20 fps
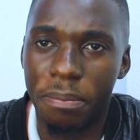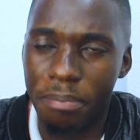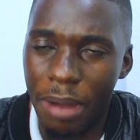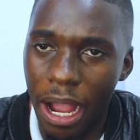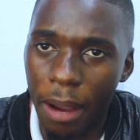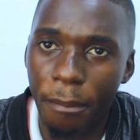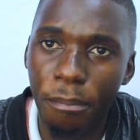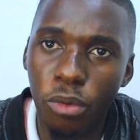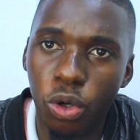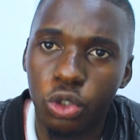
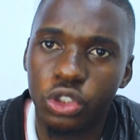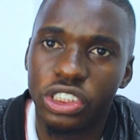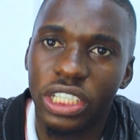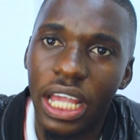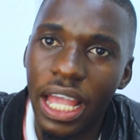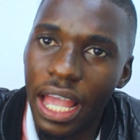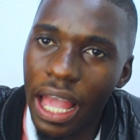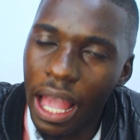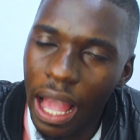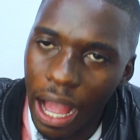
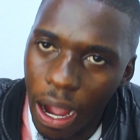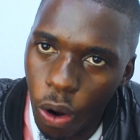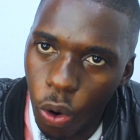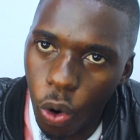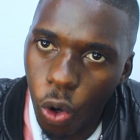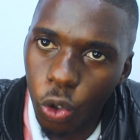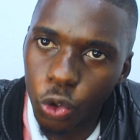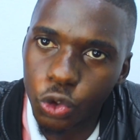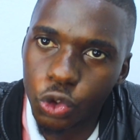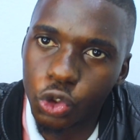MacBooks,
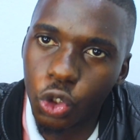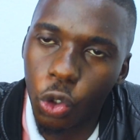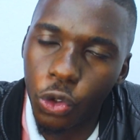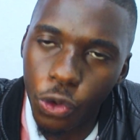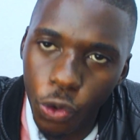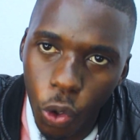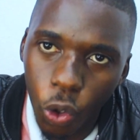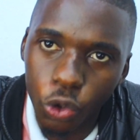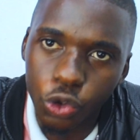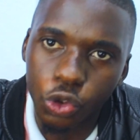
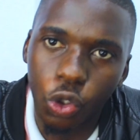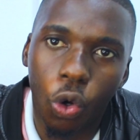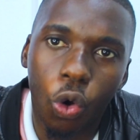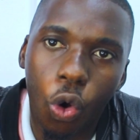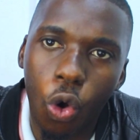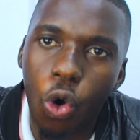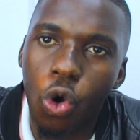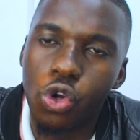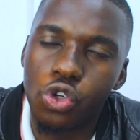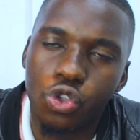you also
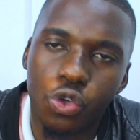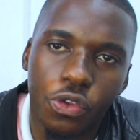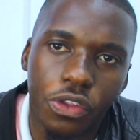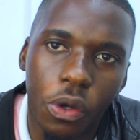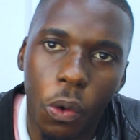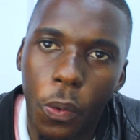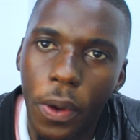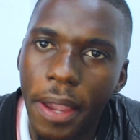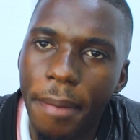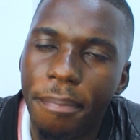go onto
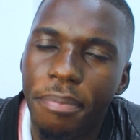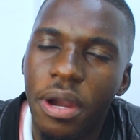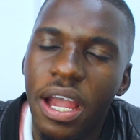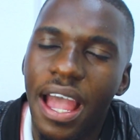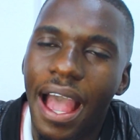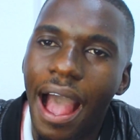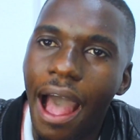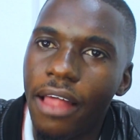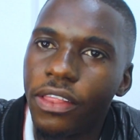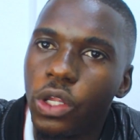the web
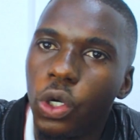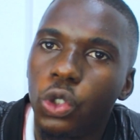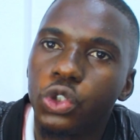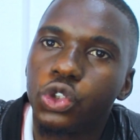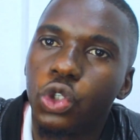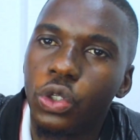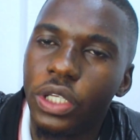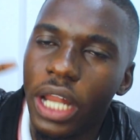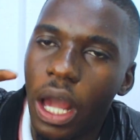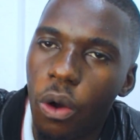and
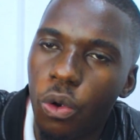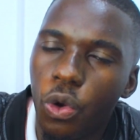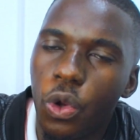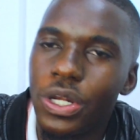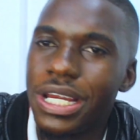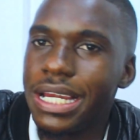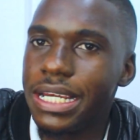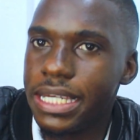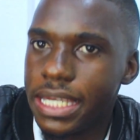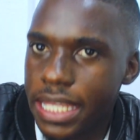also
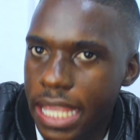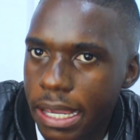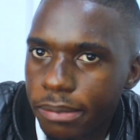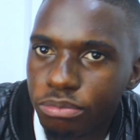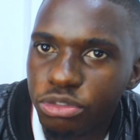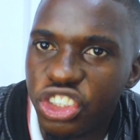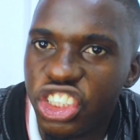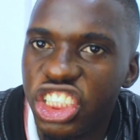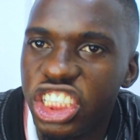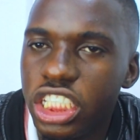download a
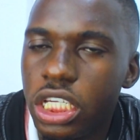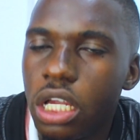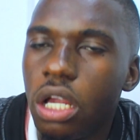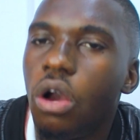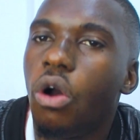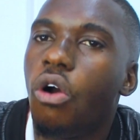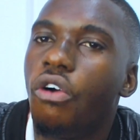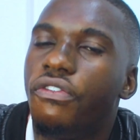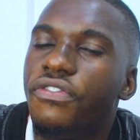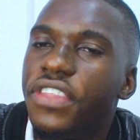DMG
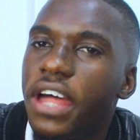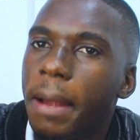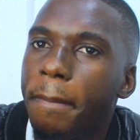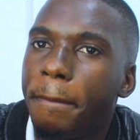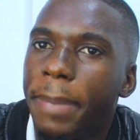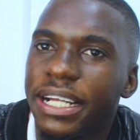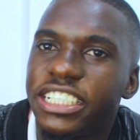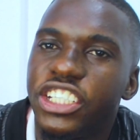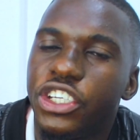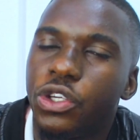of
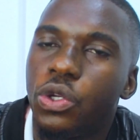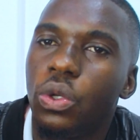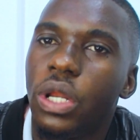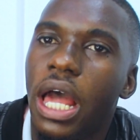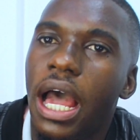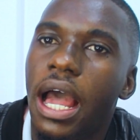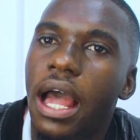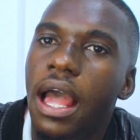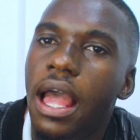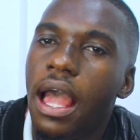that
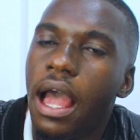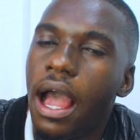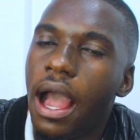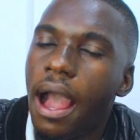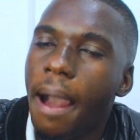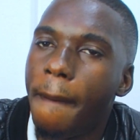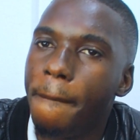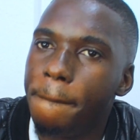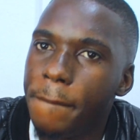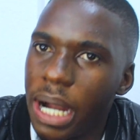particular
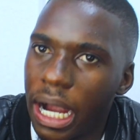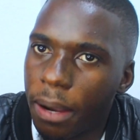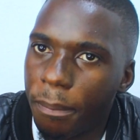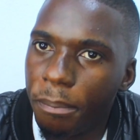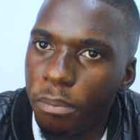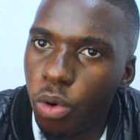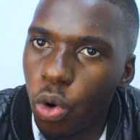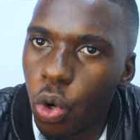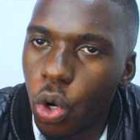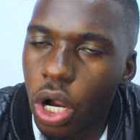
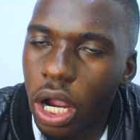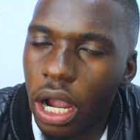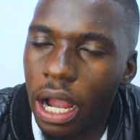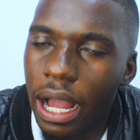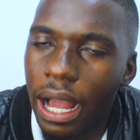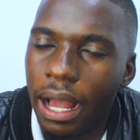MacBook,